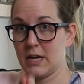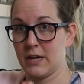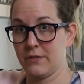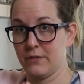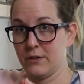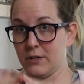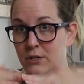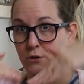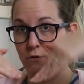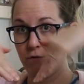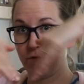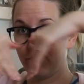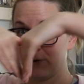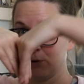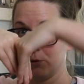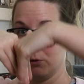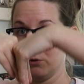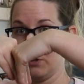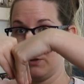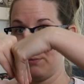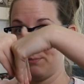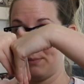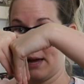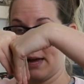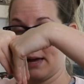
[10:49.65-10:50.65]
and then you fold
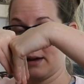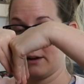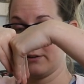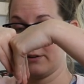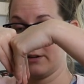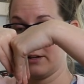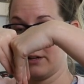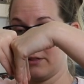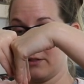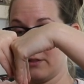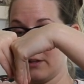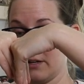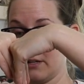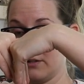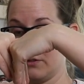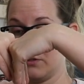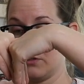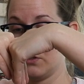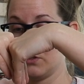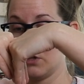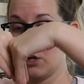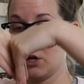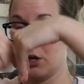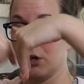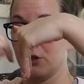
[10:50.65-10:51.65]
it back like
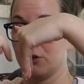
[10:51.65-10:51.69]
this.